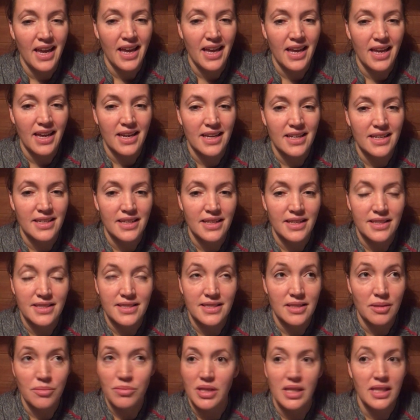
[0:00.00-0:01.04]
and it's
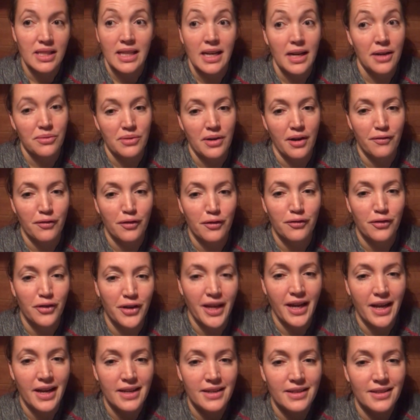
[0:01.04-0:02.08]
something that I'll never
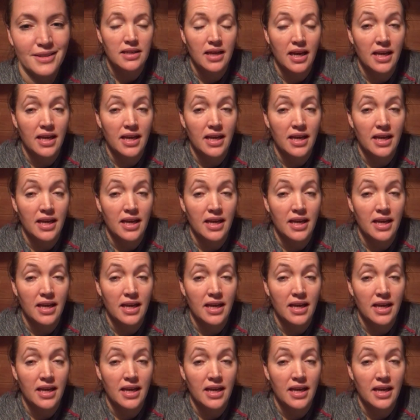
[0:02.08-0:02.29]
forget.